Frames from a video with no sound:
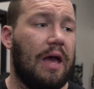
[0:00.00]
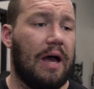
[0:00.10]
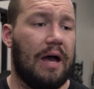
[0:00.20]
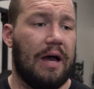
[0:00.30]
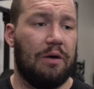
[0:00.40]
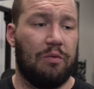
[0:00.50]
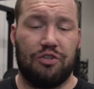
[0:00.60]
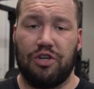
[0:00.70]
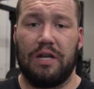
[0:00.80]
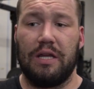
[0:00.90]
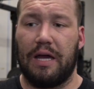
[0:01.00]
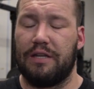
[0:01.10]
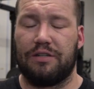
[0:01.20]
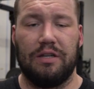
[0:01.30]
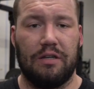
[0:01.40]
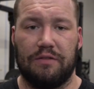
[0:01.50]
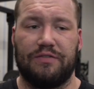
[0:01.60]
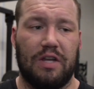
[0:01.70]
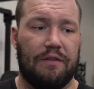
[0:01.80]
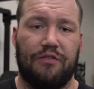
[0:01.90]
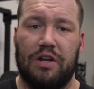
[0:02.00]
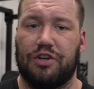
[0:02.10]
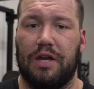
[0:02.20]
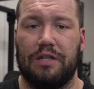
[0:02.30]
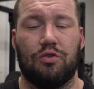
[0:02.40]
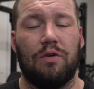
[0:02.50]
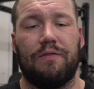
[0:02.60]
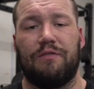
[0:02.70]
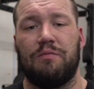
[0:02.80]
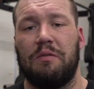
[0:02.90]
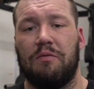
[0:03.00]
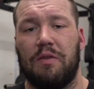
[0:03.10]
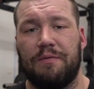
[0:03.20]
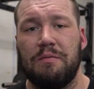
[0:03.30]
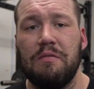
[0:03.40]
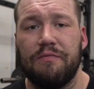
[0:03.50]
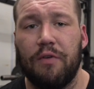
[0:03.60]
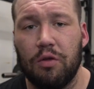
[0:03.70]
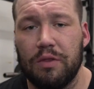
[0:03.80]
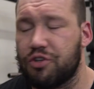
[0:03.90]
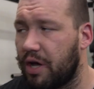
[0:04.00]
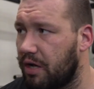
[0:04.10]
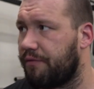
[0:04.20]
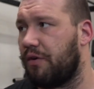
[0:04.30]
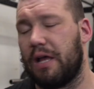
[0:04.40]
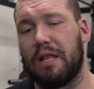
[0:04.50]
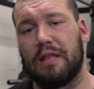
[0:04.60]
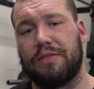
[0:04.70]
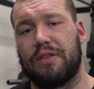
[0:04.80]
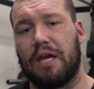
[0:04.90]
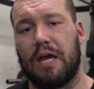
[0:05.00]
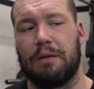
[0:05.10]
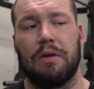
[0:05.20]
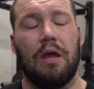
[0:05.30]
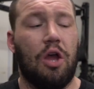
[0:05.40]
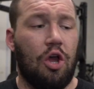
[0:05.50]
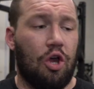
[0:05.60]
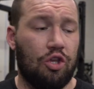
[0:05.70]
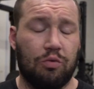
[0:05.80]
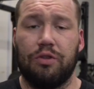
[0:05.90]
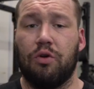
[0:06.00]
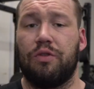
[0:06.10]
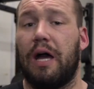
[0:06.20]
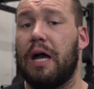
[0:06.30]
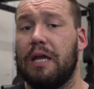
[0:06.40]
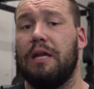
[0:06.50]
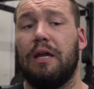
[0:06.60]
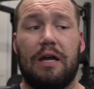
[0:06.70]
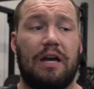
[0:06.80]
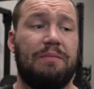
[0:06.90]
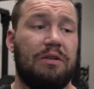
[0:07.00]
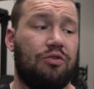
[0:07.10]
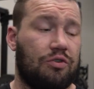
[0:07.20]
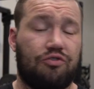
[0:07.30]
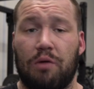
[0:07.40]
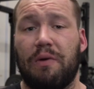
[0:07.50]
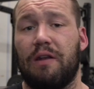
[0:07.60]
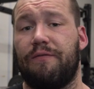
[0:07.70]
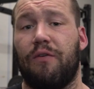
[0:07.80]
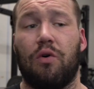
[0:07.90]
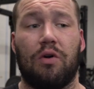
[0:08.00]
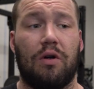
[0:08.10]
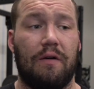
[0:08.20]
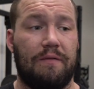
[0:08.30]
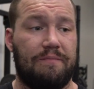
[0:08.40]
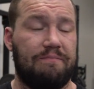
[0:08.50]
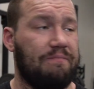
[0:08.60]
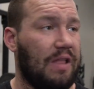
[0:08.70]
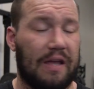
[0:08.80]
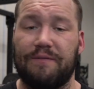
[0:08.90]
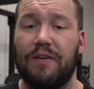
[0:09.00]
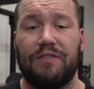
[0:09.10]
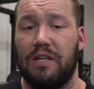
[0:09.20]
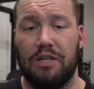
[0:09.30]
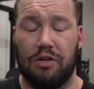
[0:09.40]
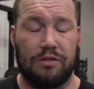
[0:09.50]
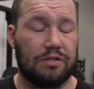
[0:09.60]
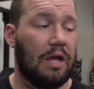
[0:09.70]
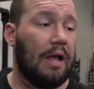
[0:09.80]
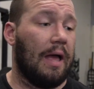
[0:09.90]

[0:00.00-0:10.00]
And with Jenny, I just needed a set of fresh eyes. So if you've been following the channel for any length of time, you will know that I have been doing Strongman for like 15 years.